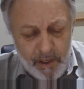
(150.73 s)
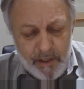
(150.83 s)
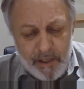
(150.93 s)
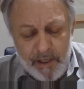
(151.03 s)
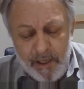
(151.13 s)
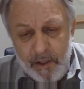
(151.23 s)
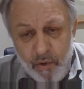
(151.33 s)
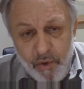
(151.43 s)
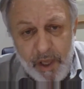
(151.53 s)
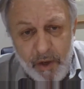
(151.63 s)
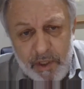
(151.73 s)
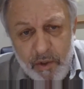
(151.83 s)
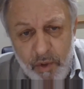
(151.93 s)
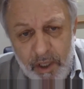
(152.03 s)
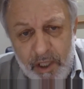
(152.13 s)
in the
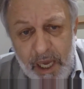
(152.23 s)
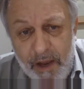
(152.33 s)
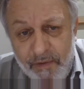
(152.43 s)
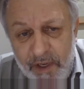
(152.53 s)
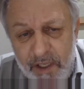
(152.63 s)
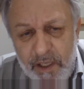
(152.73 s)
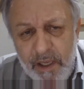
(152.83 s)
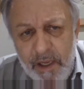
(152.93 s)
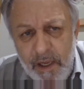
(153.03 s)
2020 harvest,